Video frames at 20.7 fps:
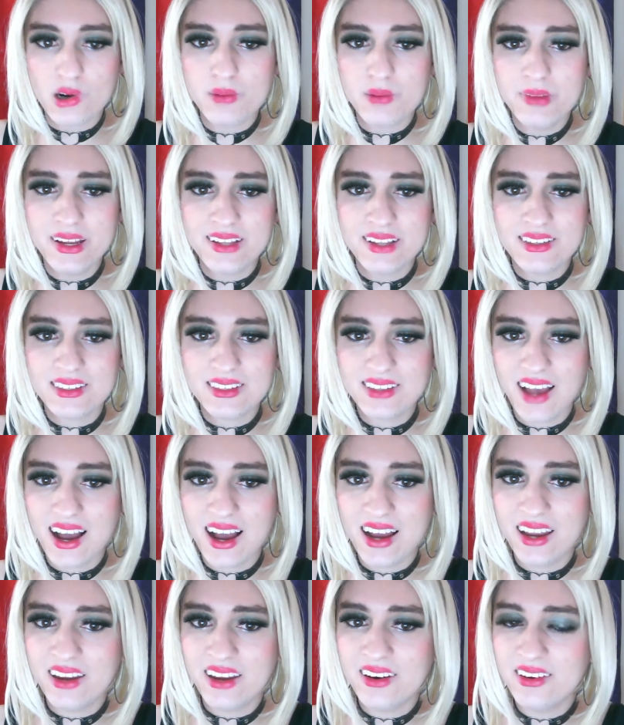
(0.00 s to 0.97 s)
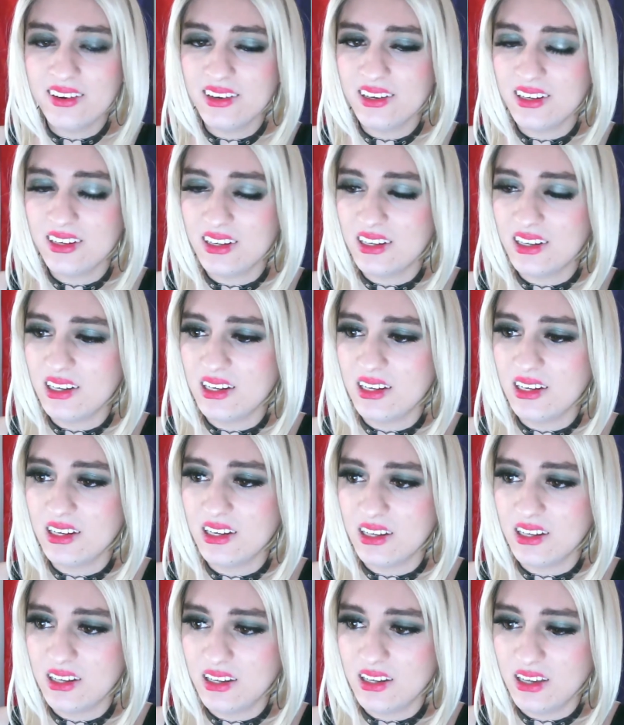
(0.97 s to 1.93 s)
inside.
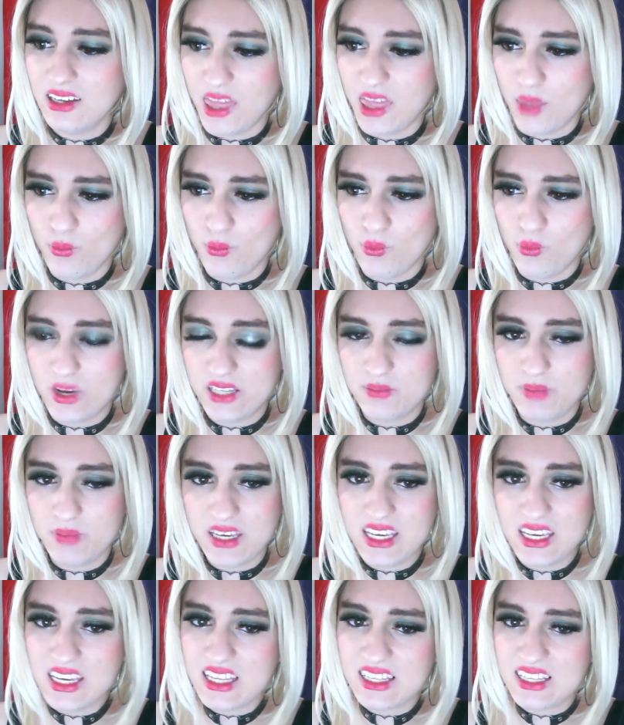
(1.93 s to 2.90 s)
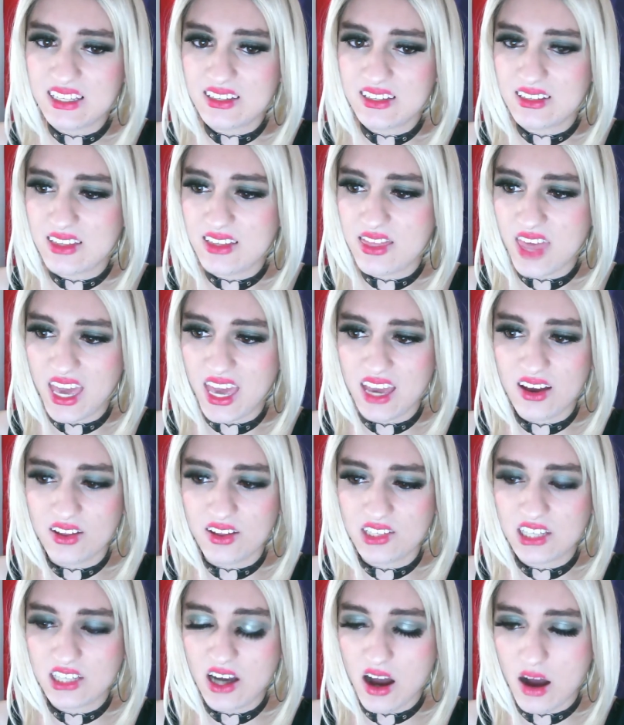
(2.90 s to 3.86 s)
The wispy thing
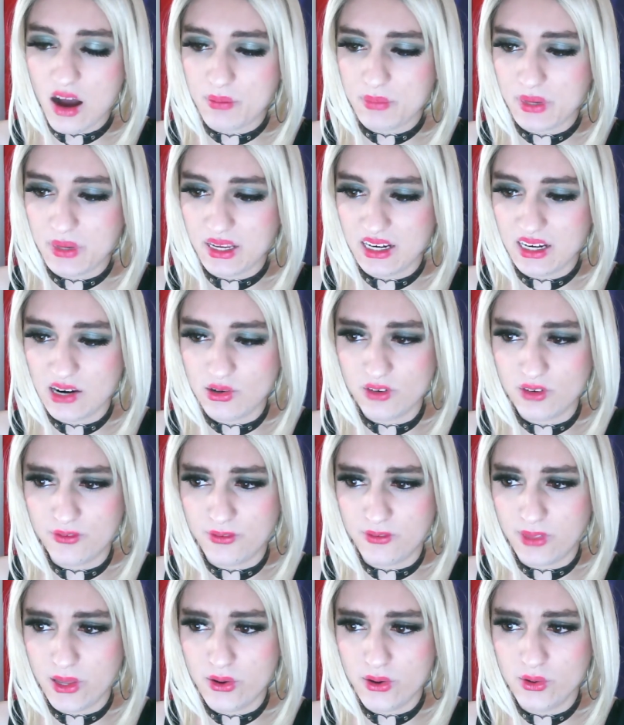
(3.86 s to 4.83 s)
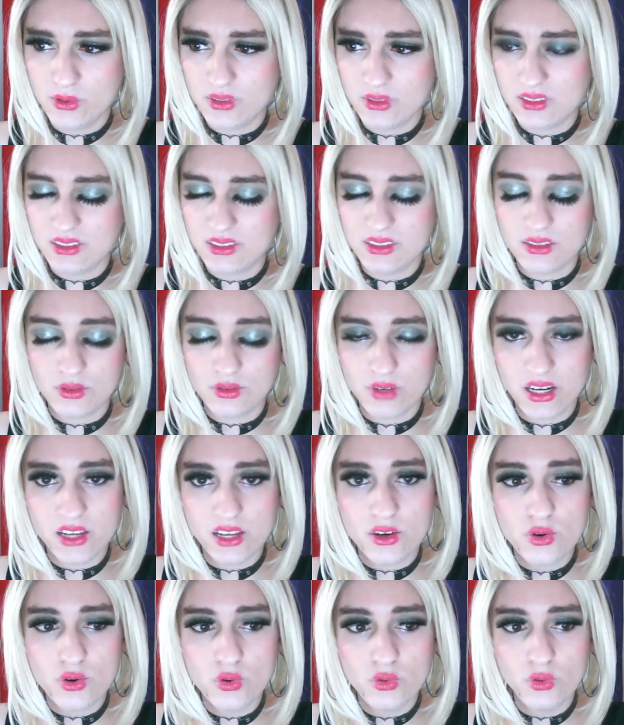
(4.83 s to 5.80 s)
on top and how it floats. It's really
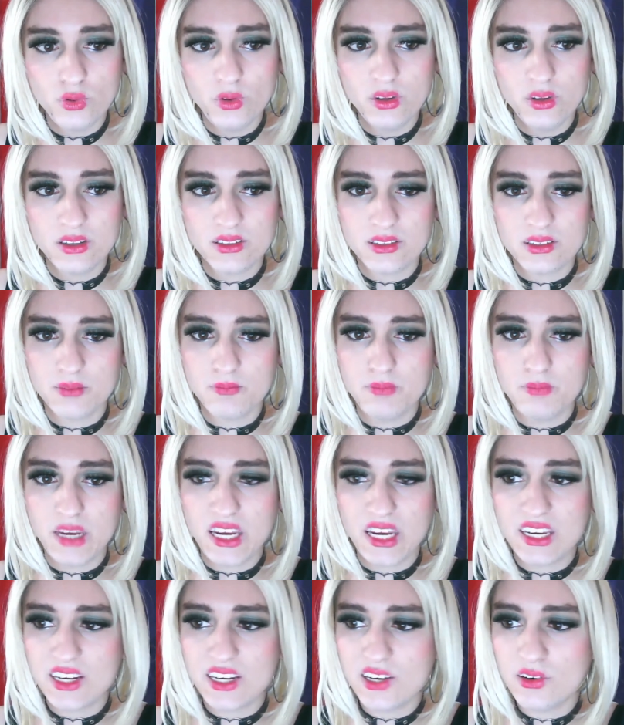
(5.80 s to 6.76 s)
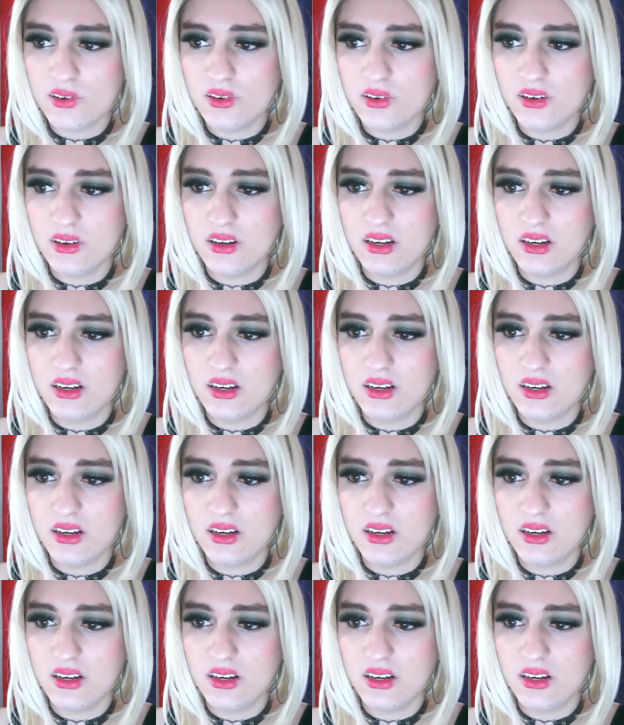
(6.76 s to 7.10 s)
cool. It's a B tier.